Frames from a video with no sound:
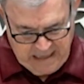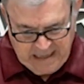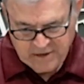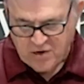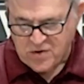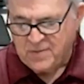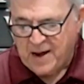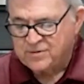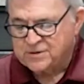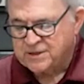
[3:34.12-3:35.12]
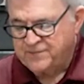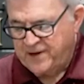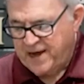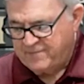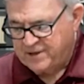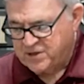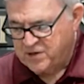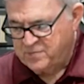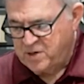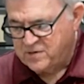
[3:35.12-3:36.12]
Turn your Bibles, if you haven't, to the
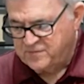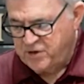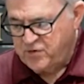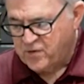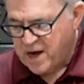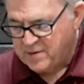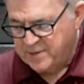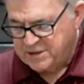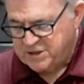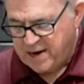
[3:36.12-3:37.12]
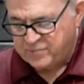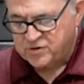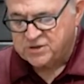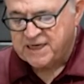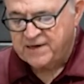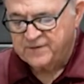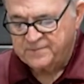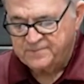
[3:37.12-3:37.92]
book of Deuteronomy, chapter 7.